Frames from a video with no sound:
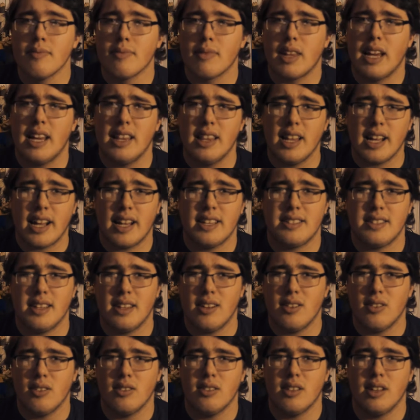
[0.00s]
And like I
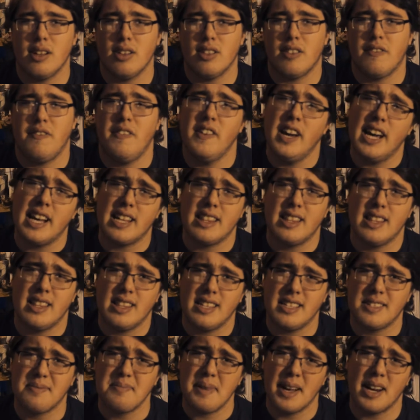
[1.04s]
said earlier, the fact that
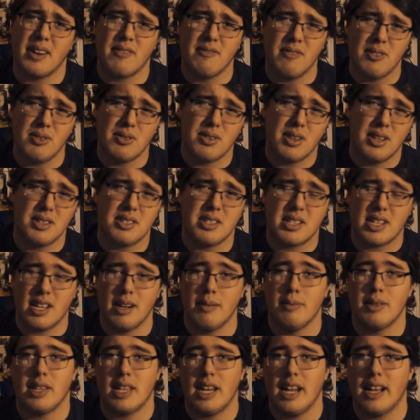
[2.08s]
this microphone doesn't
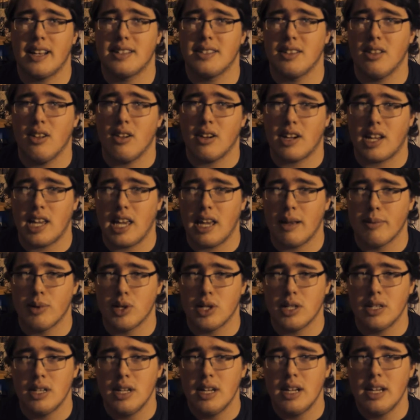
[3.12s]
come with an XLR
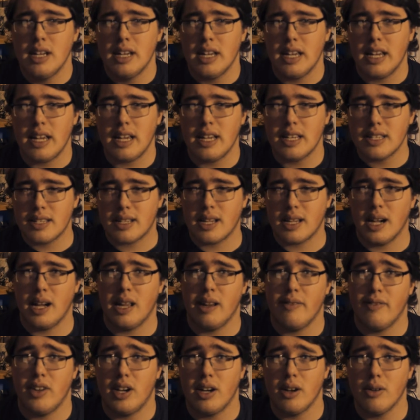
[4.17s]
cable is kind
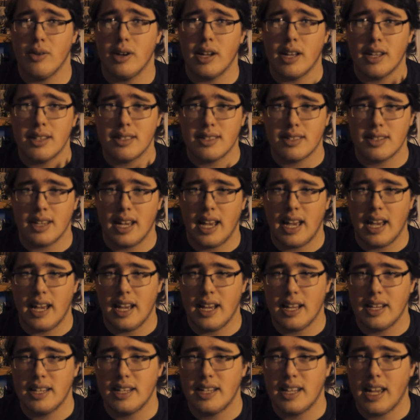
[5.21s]
of an annoyance
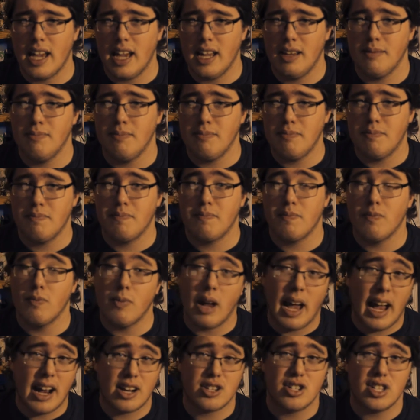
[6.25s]
and can
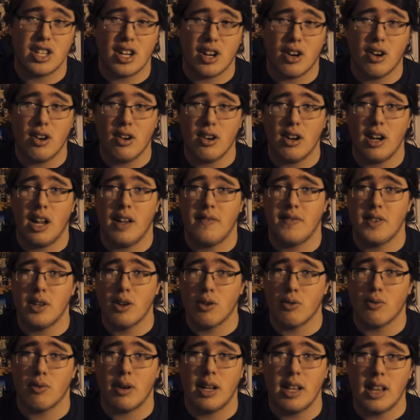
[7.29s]
actually hurt if you
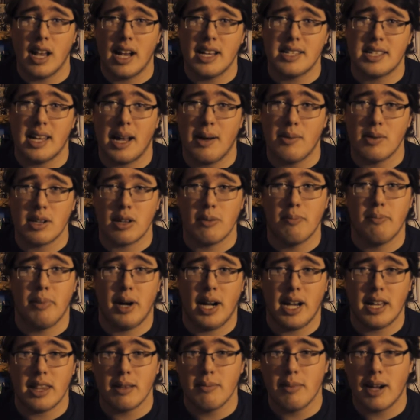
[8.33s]
don't realize that when you
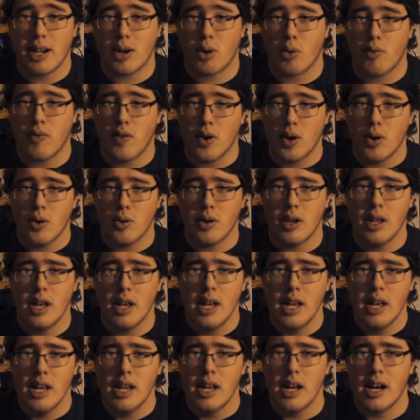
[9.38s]
buy the microphone.
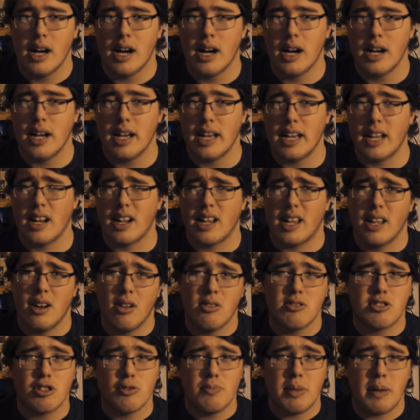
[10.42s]
And it can
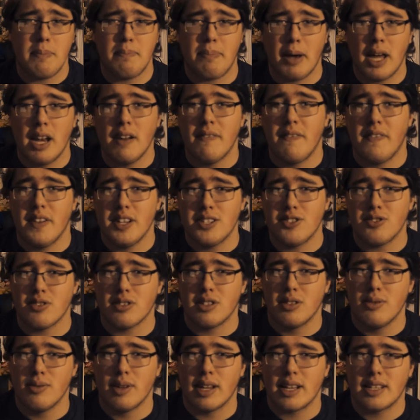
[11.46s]
also be beneficial
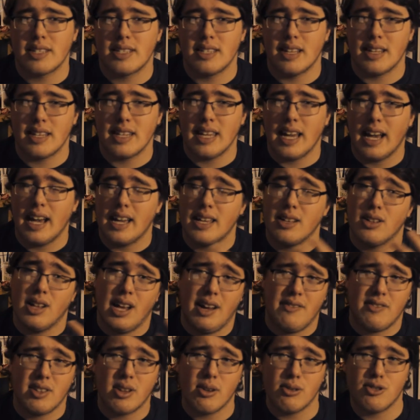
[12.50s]
to an extent. Yeah, you'll
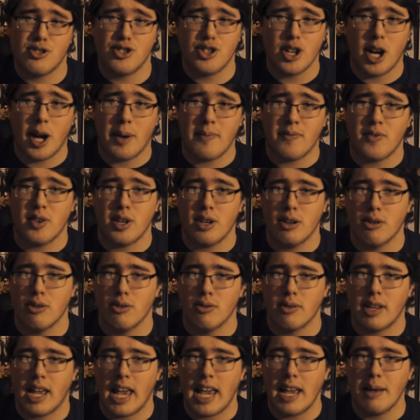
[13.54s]
have to go shop for your
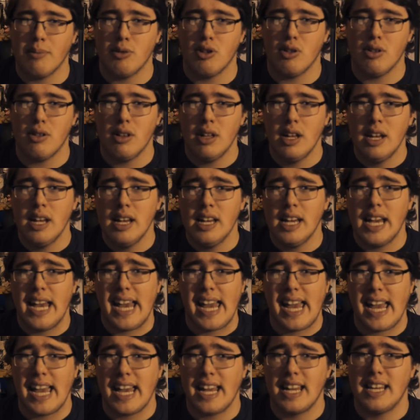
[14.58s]
own cable
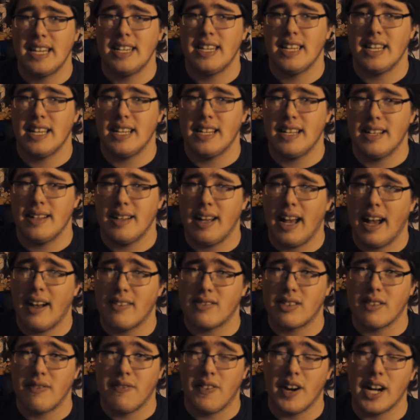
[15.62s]
and have
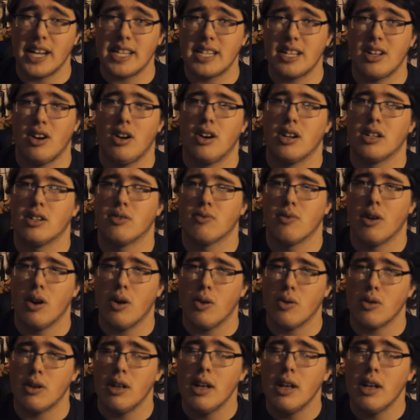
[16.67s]
to find it on your own,